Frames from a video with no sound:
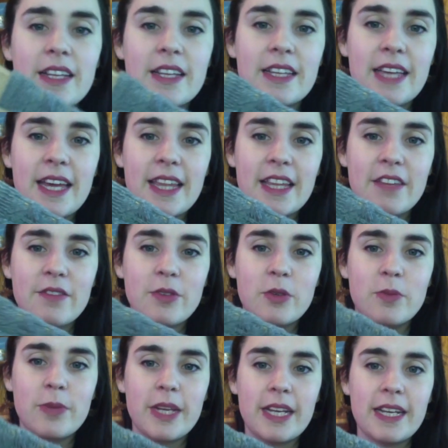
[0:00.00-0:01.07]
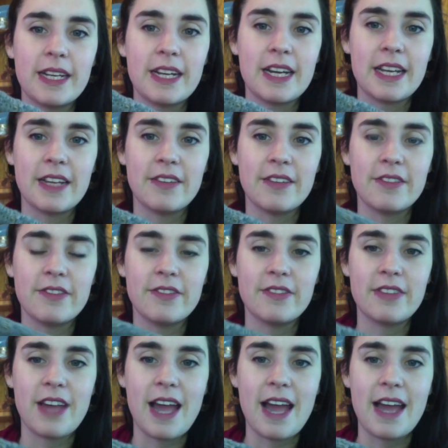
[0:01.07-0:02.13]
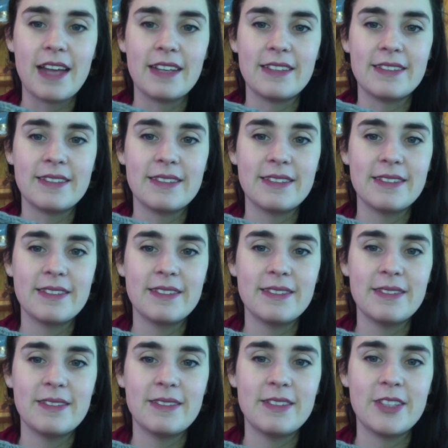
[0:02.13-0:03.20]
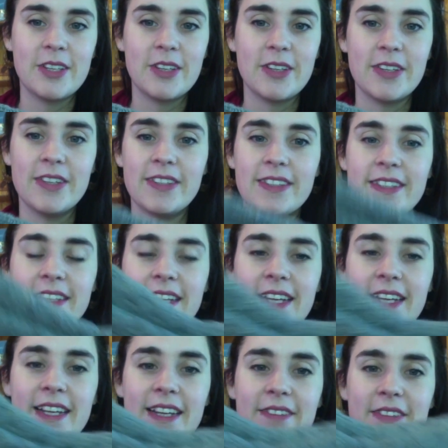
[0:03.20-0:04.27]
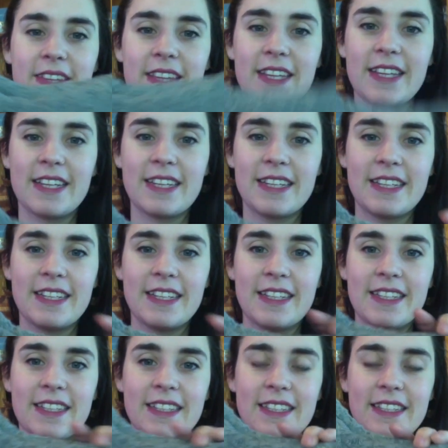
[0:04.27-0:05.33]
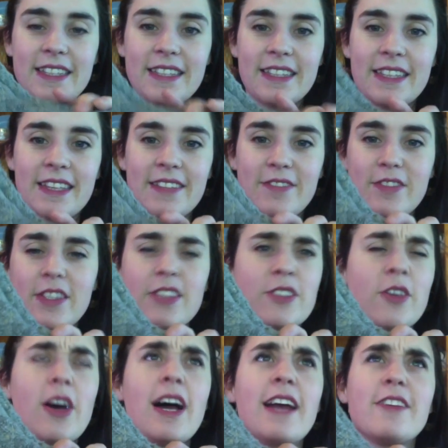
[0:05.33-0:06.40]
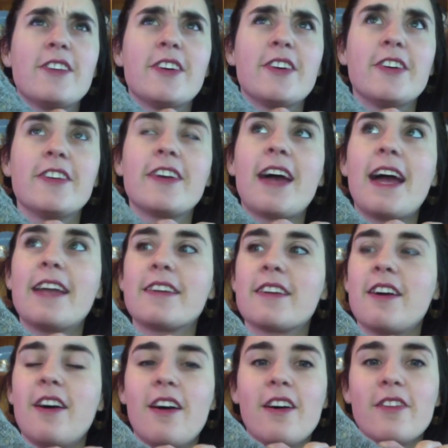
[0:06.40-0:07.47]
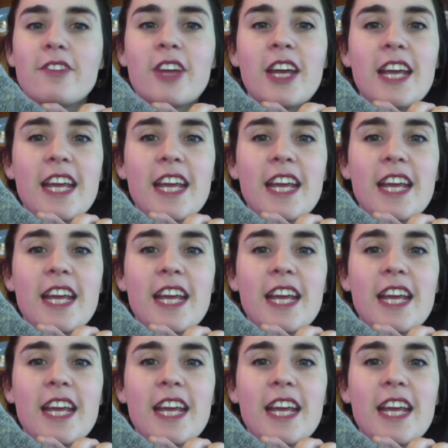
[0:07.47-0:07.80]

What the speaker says: yeah, they've all been kind of hand turned and everything, and it's not hand turned, hand carved,